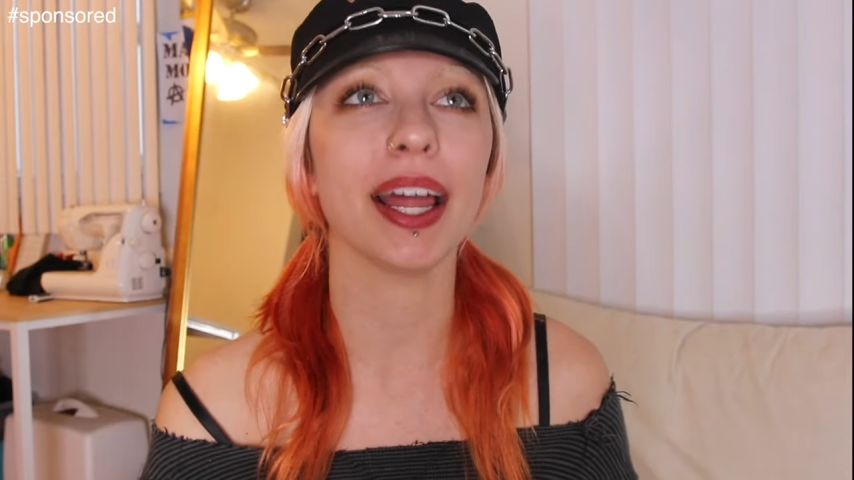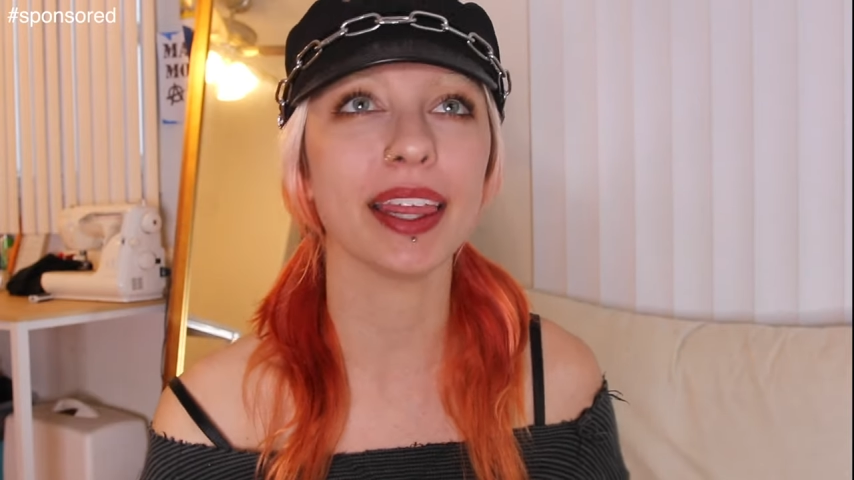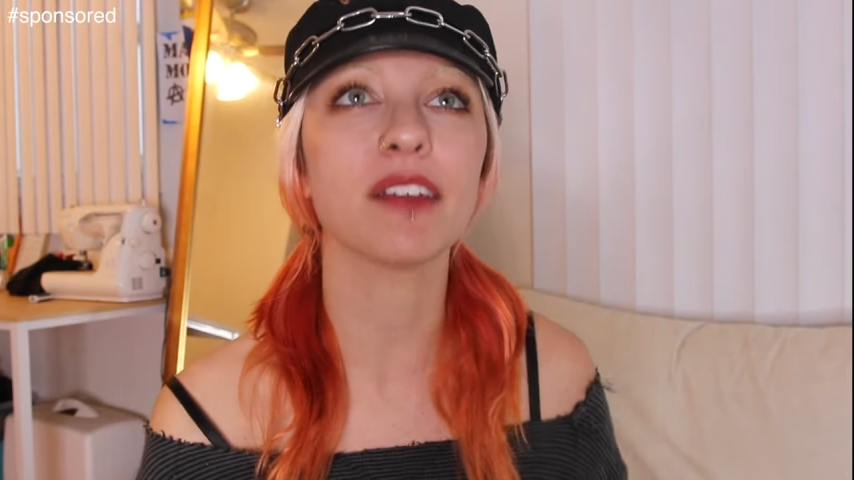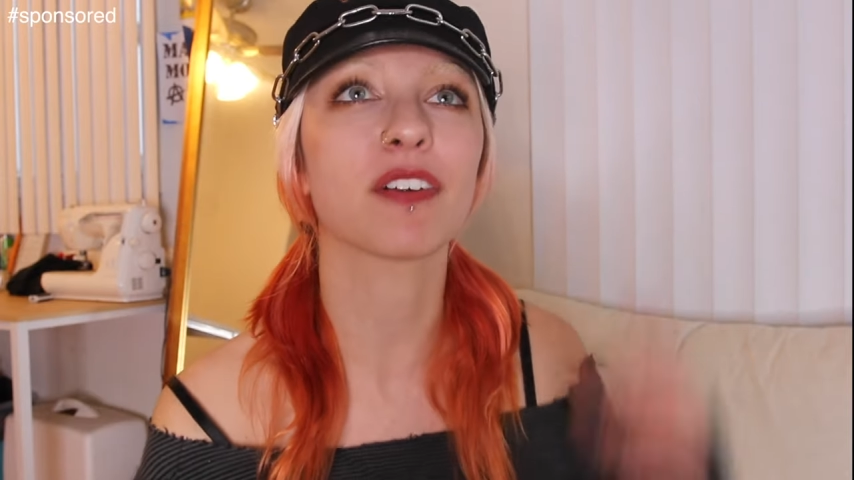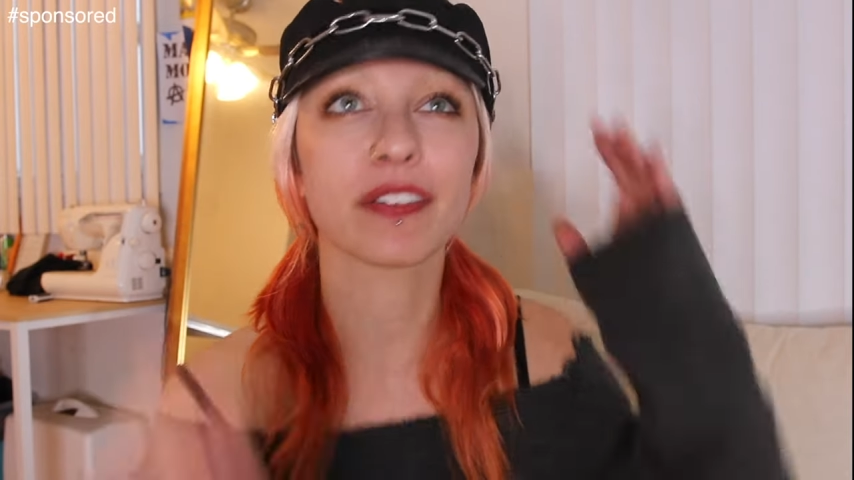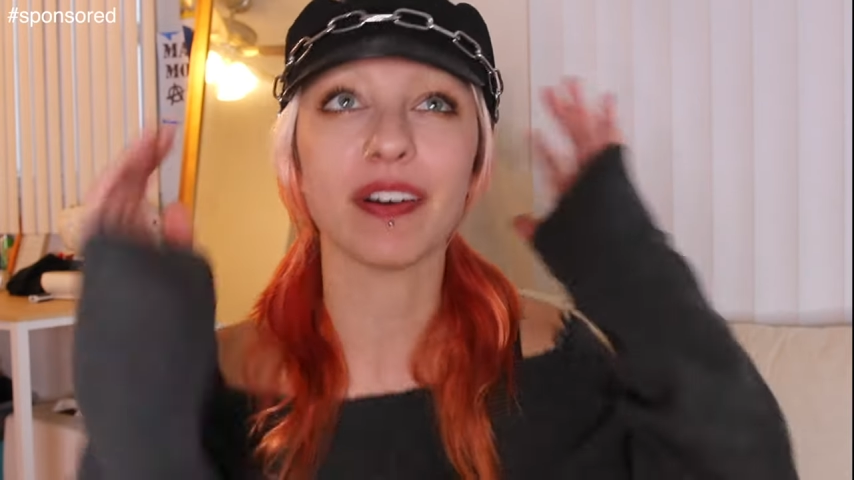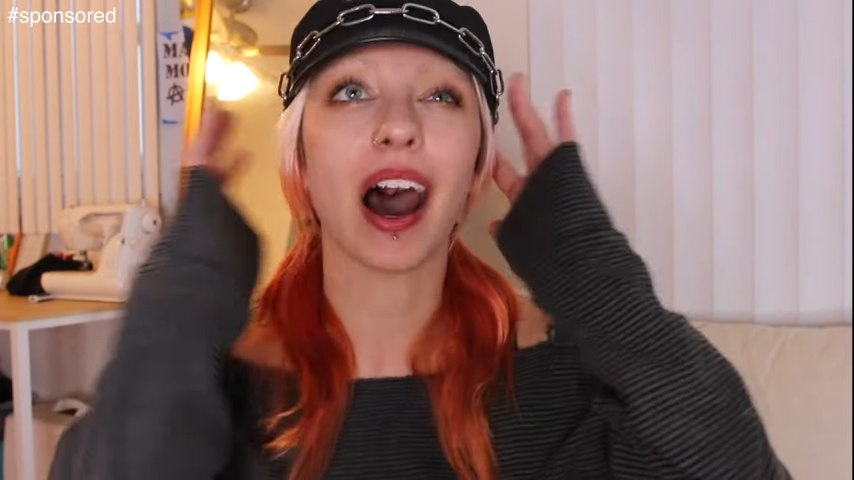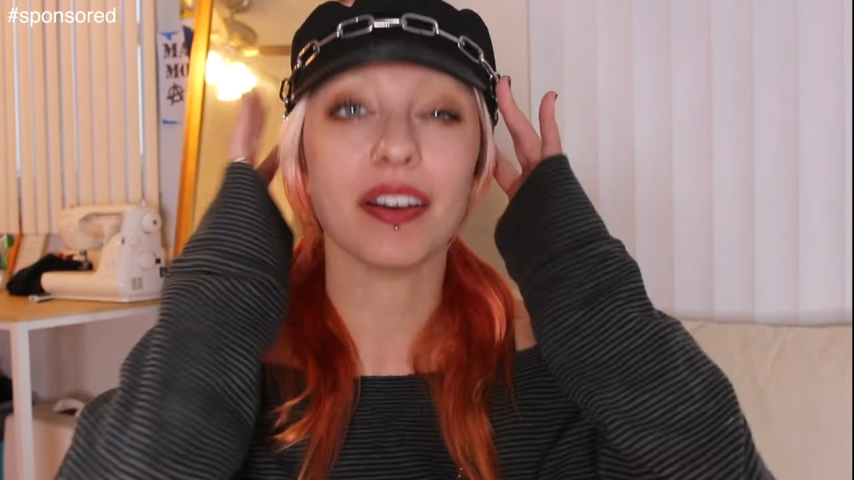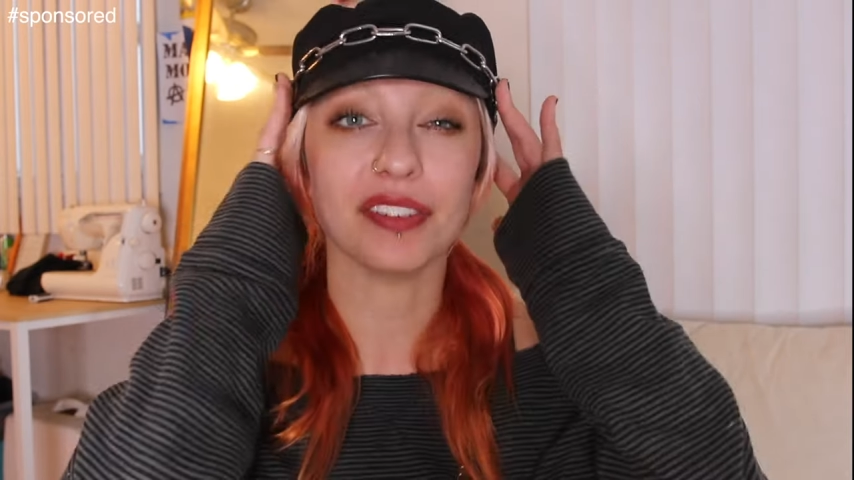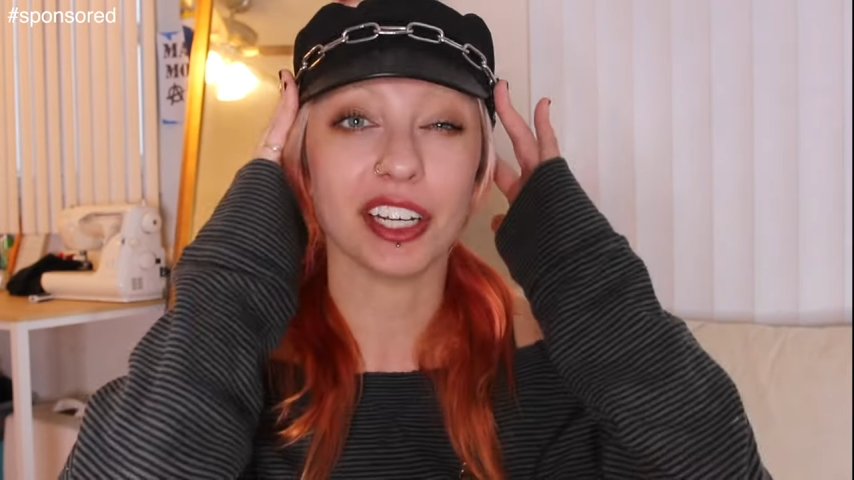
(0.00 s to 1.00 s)
I think for
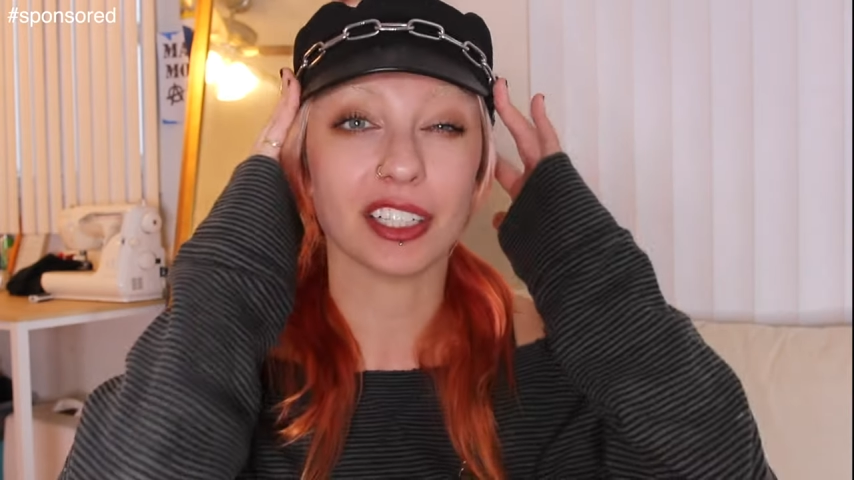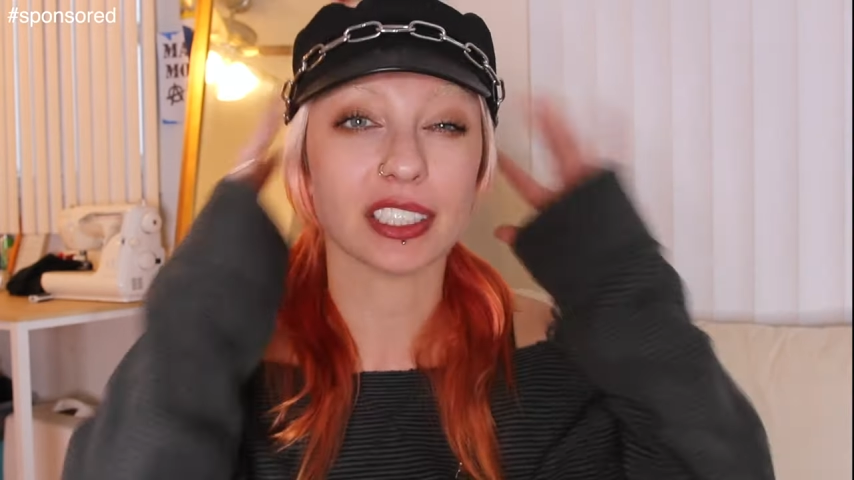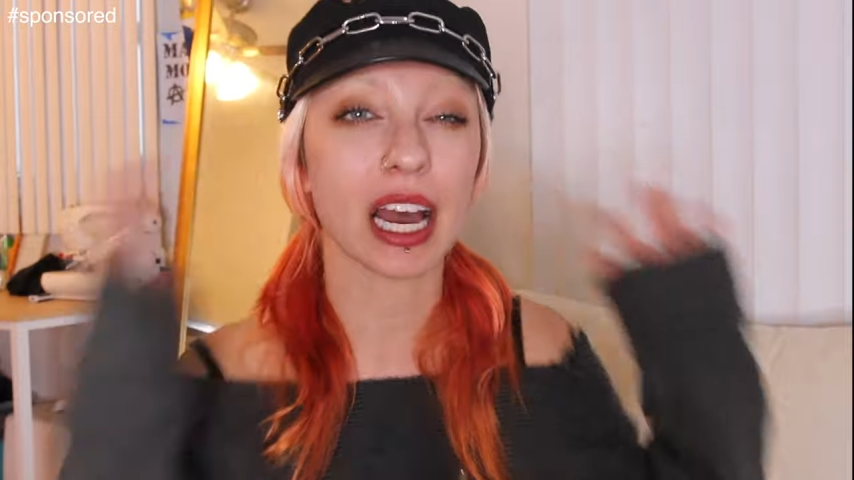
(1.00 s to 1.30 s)
five years.